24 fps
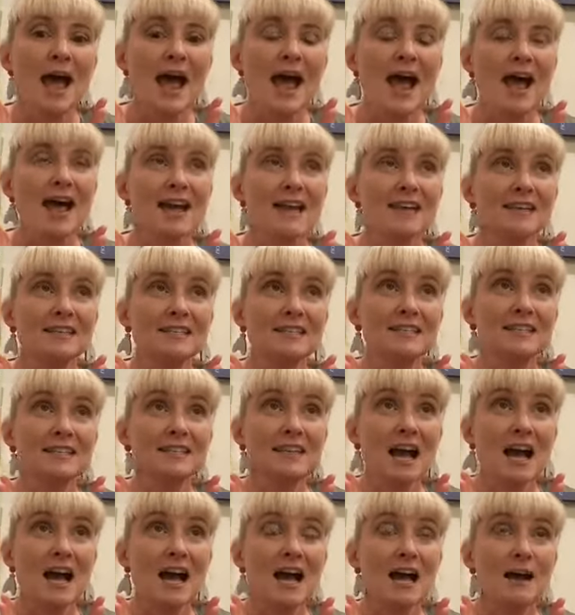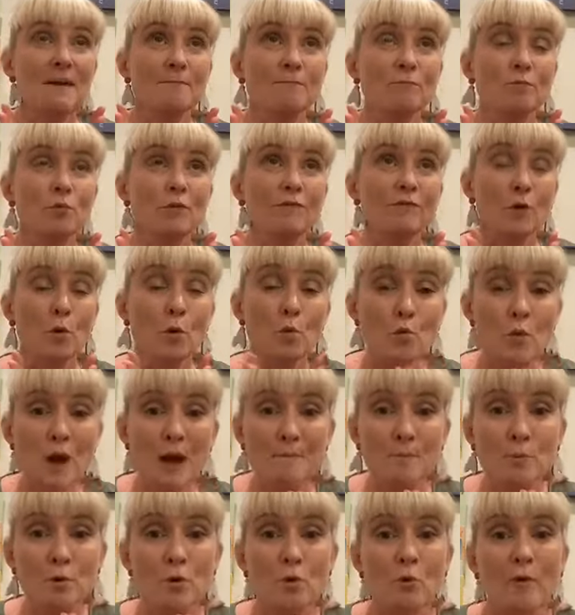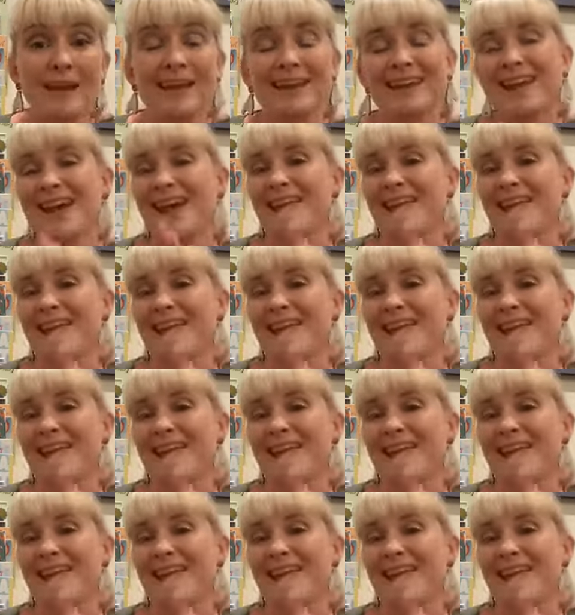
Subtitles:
And we've got one more week